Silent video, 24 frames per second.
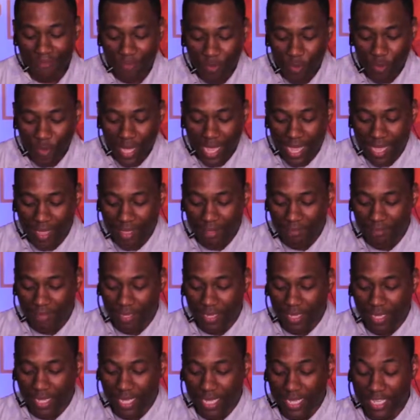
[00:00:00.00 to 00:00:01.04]
If you
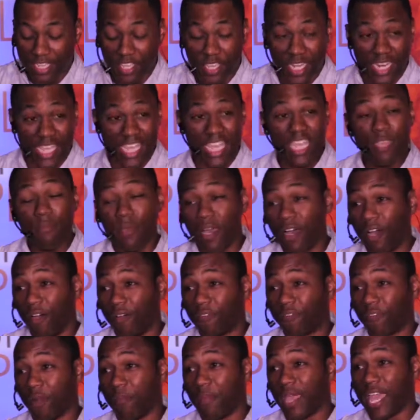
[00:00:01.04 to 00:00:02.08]
get an
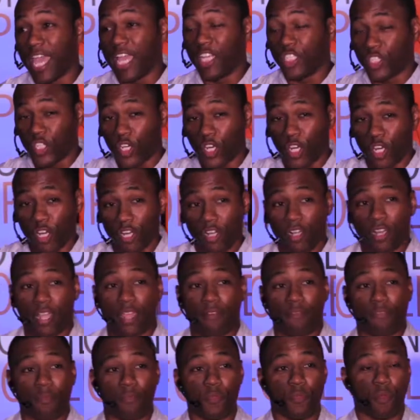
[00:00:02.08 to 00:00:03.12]
email from
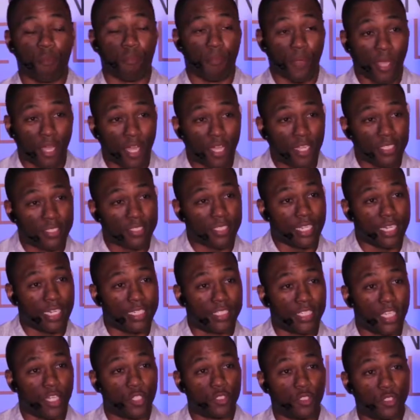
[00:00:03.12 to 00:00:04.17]
HR and from your boss,
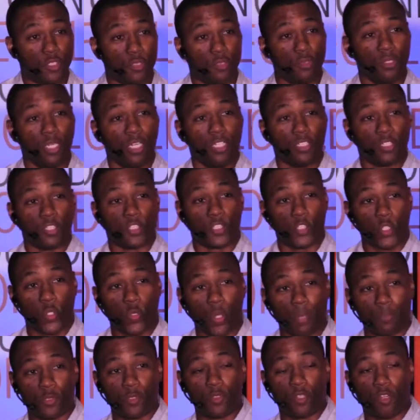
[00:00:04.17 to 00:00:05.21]
and it tells you to
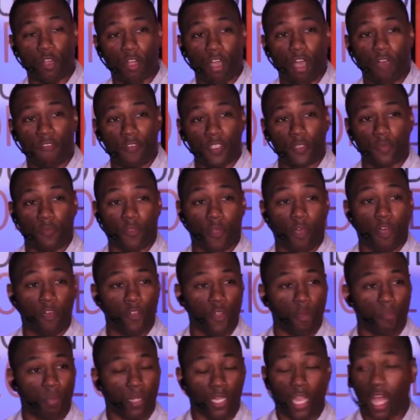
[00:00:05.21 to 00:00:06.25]
show up to their office with
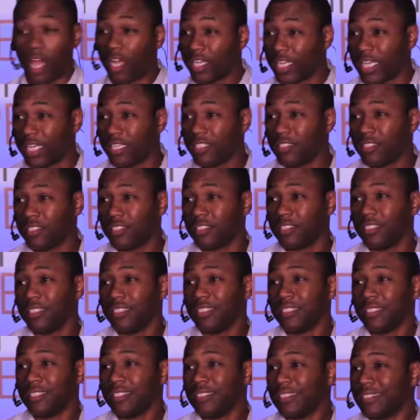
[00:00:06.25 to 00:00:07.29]
all your belongings,
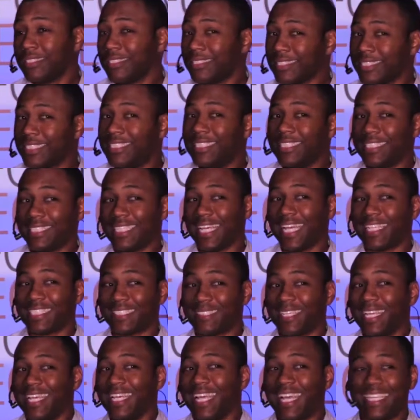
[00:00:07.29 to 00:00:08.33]

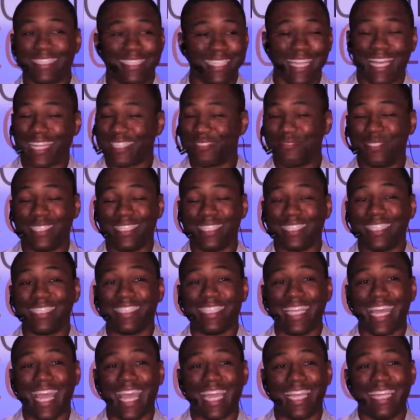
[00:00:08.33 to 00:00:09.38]
that's not going to be a
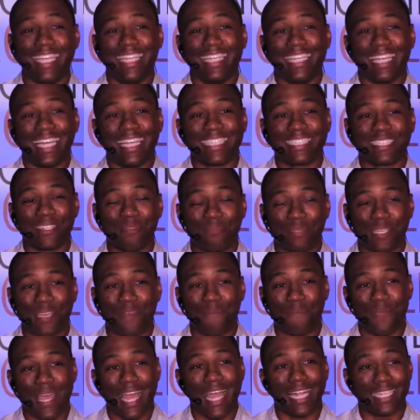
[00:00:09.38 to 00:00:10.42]
good day. That's going to
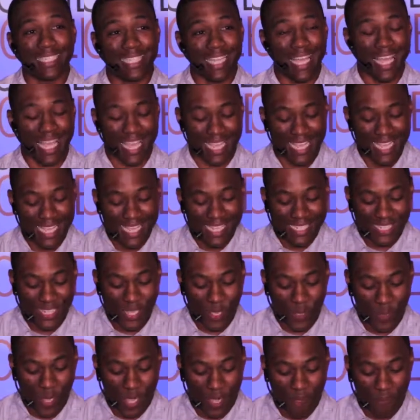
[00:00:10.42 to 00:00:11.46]
be a bad day.
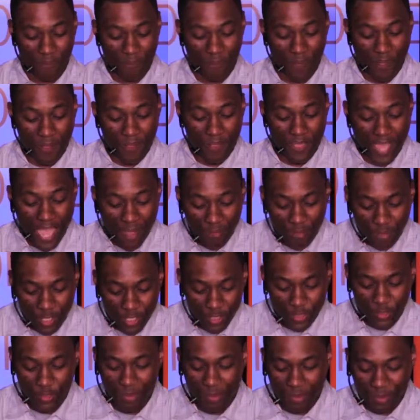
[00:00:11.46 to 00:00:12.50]
So that
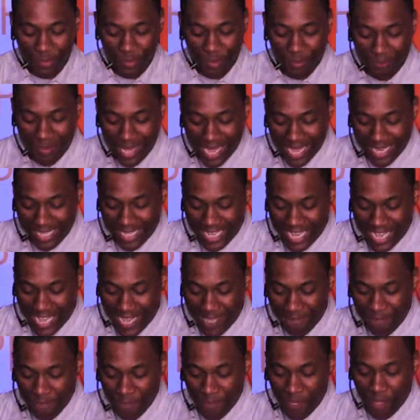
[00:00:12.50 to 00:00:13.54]
will contribute to a bad
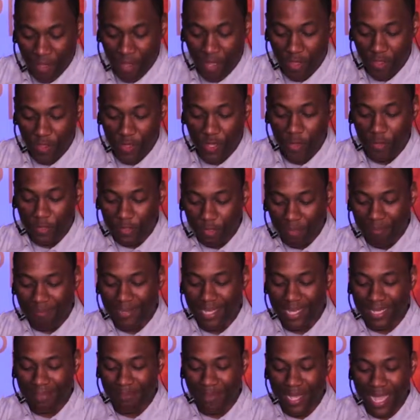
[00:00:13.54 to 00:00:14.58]
day. It's
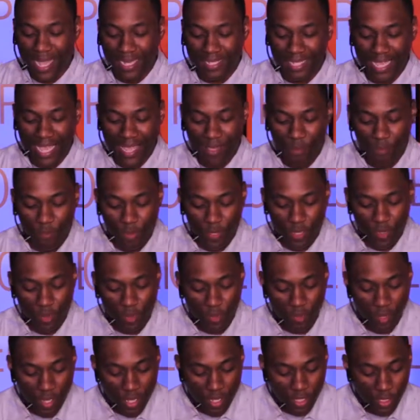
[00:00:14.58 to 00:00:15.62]
going to be a bad day when
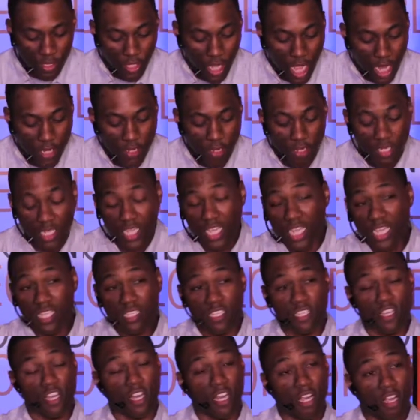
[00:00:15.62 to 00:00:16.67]
you lock your
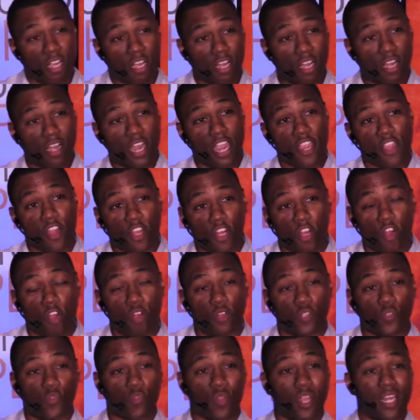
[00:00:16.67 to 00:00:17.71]
keys in your car and your
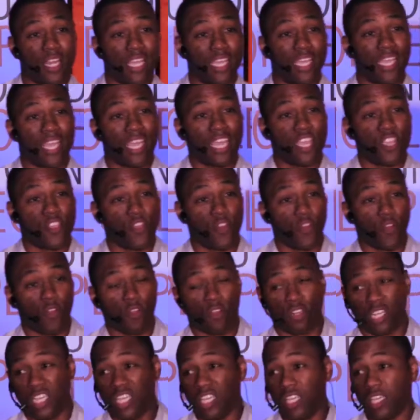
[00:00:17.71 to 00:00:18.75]
car is running and
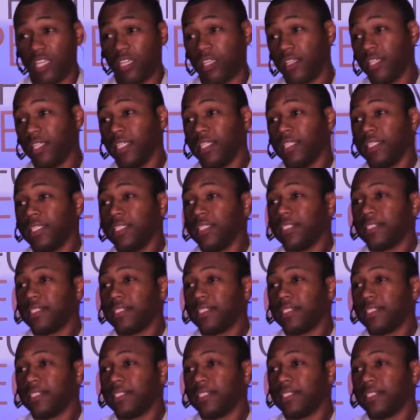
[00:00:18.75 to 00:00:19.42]
you're on E.